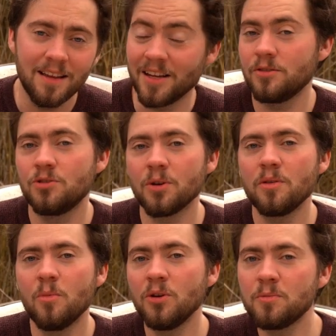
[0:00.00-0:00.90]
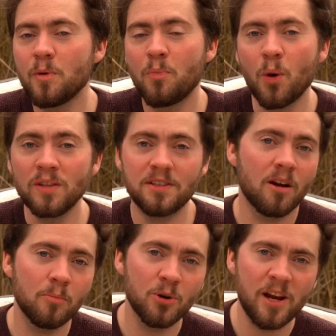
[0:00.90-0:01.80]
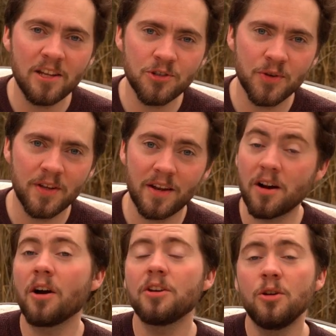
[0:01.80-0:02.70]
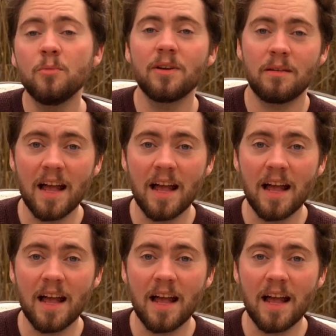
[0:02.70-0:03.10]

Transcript: Like during the multiple points in our prehistory that our human